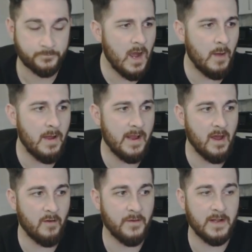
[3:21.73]
Um, and
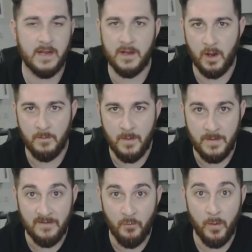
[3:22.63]
I think that, you know, maybe
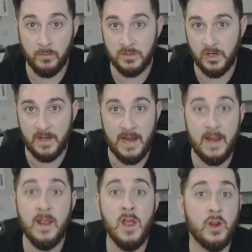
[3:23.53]
Liverpool was looking at
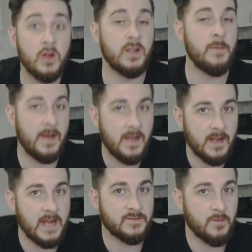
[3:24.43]
it. Could he be the
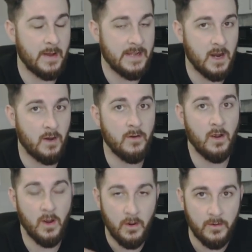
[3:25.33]
next Firmino?
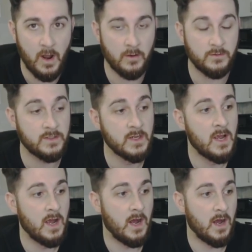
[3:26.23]
Who knows?
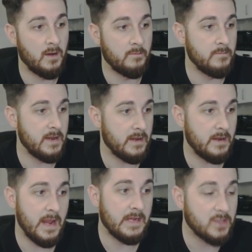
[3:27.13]
Um,
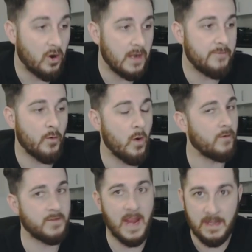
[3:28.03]
he's highly thought
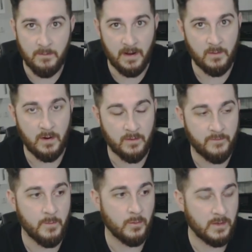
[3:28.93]
after anyway in the world of
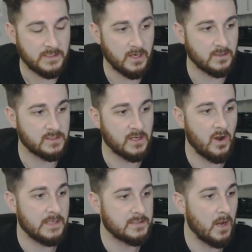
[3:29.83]
football, this youngster
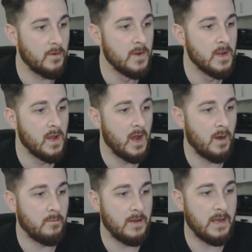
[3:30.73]
guy. So
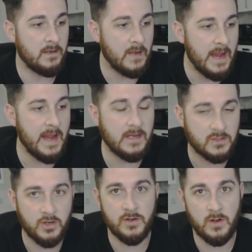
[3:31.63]
um, it, it is
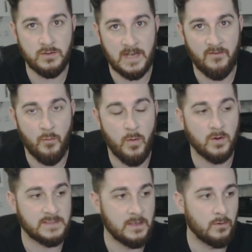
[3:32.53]
good news that Liverpool are
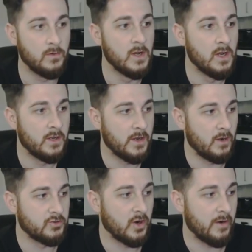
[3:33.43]
still, you know,
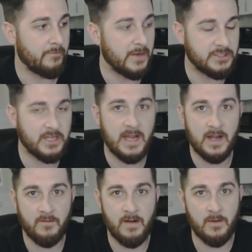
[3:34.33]
trying to fish in
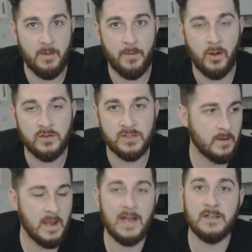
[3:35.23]
and around in ponds
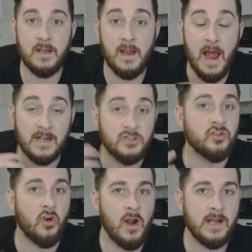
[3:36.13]
and and
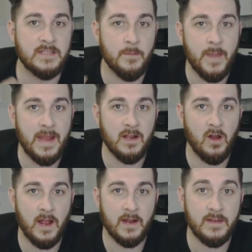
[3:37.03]
trying to beat
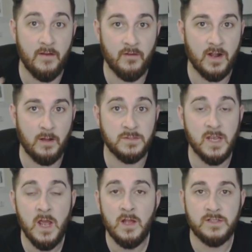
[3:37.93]
like the other clubs
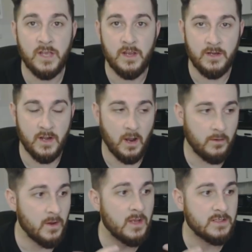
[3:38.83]
to, you know,
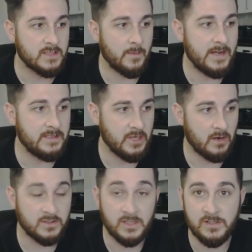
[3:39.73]
some of these
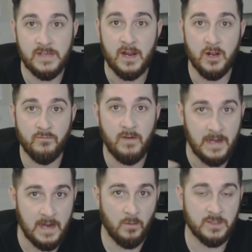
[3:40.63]
youngsters that could really
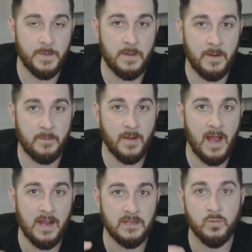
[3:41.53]
go on to be big
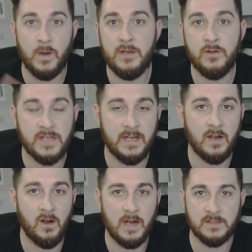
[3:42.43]
players. When you see the
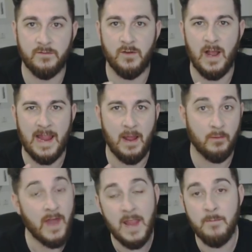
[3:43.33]
likes of like how
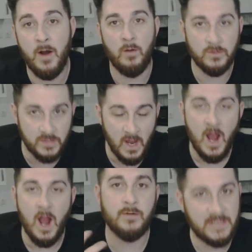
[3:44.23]
Neymar was
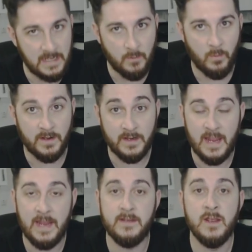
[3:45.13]
a Brazilian wonder
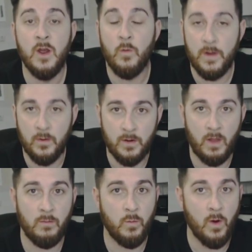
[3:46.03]
kid, we all
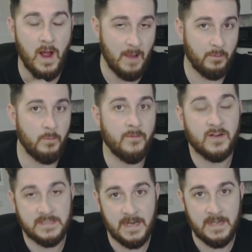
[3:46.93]
know what happened with
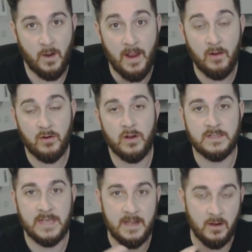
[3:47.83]
Coutinho, how good
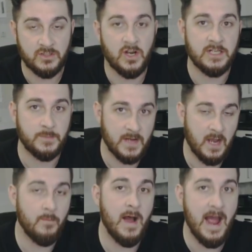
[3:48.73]
Coutinho started to
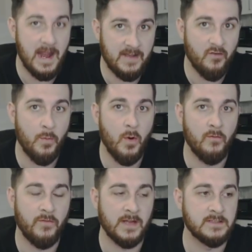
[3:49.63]
become at Liverpool
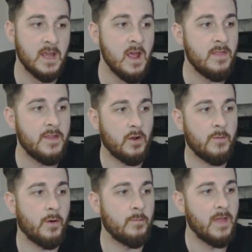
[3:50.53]
and things. The only
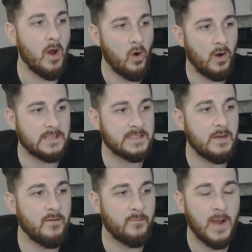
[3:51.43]
problem that I see
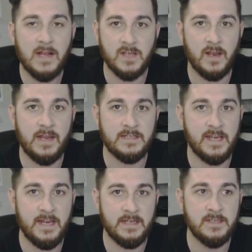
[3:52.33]
with players like this
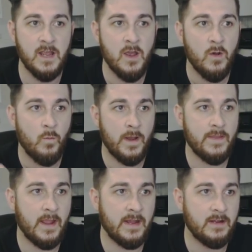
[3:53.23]
is when
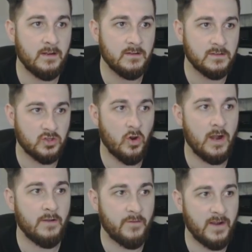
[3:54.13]
they
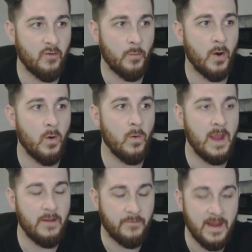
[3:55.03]
signed for Liverpool,
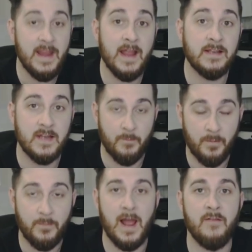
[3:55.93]
if he ended up
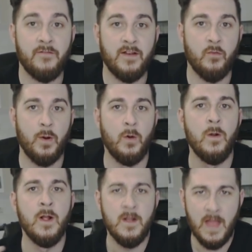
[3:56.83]
playing for Liverpool
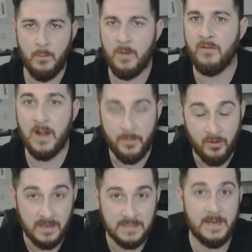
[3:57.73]
and we really
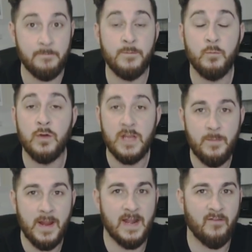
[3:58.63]
progressed him, would he
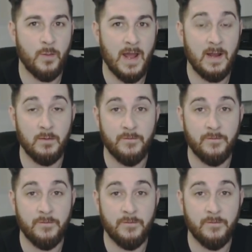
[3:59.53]
be another player that would